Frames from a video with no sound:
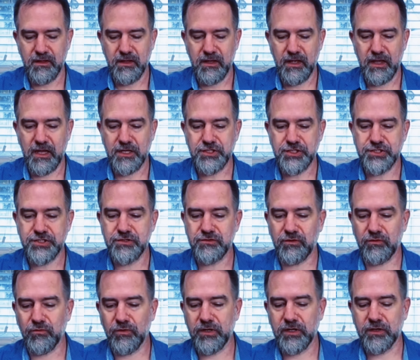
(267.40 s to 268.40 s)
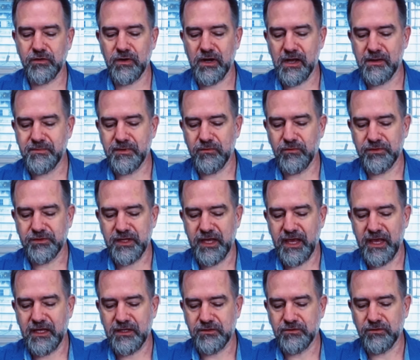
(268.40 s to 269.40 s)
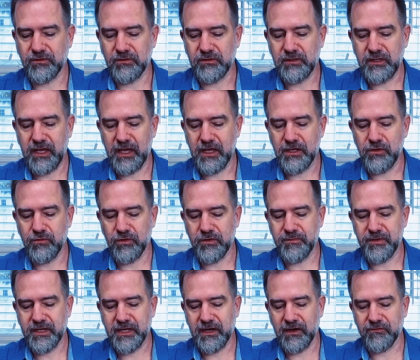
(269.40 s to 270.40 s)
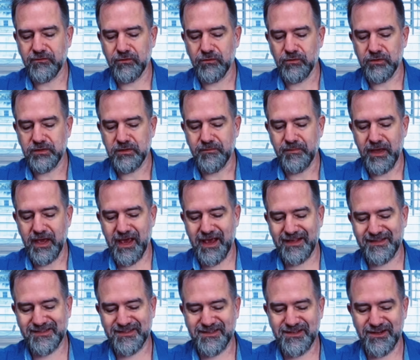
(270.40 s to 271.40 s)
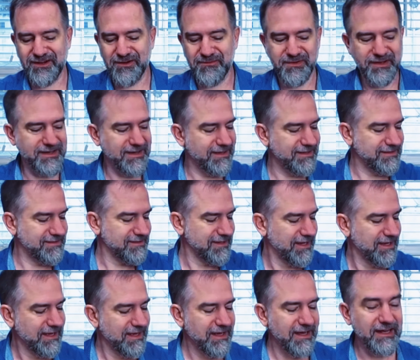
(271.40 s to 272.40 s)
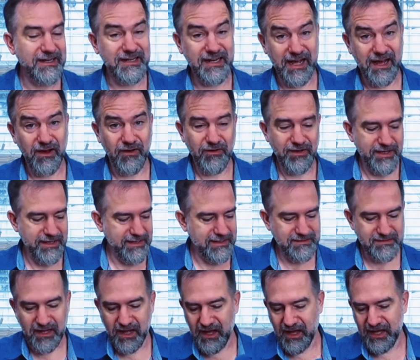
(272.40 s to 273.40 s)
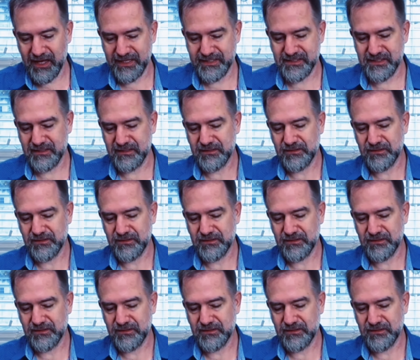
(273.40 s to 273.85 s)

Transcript: And you don't want to grab it with the handle, and you want to be careful with the base too, because now it is hot.